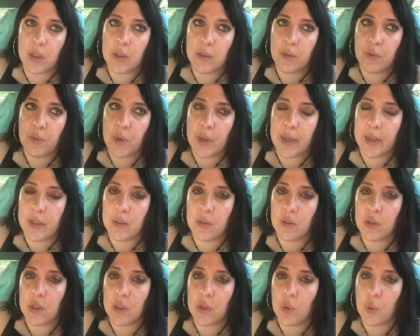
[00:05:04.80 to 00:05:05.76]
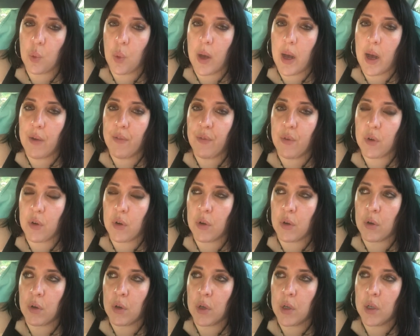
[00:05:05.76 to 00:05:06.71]
and friends and
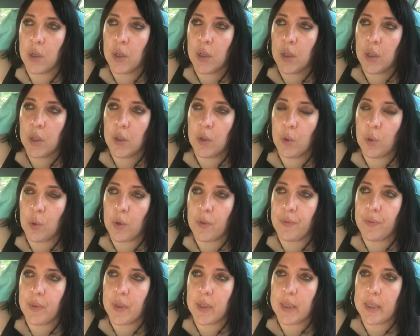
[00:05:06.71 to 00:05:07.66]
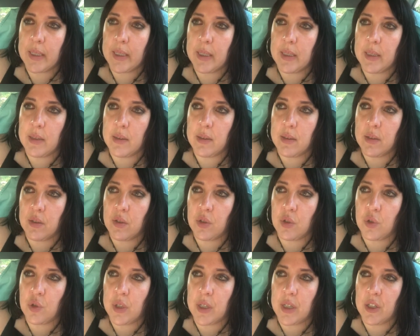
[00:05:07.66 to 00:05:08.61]
whoever you're feeling in the
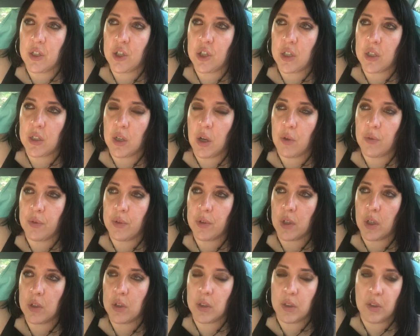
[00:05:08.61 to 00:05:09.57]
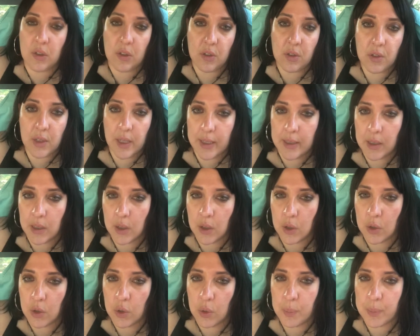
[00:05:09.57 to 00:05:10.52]
situation of not understanding
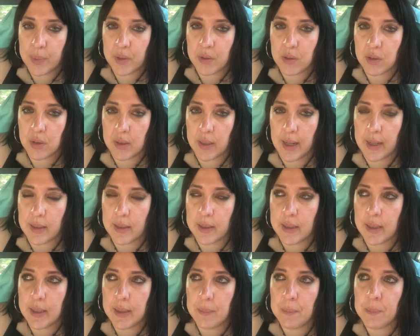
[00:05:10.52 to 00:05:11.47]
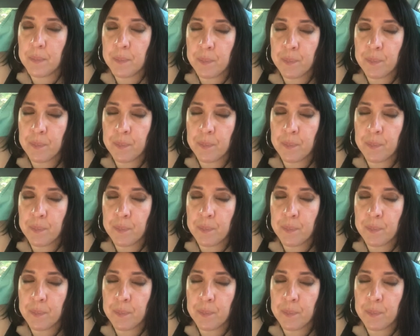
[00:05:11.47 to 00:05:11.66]
your new personality.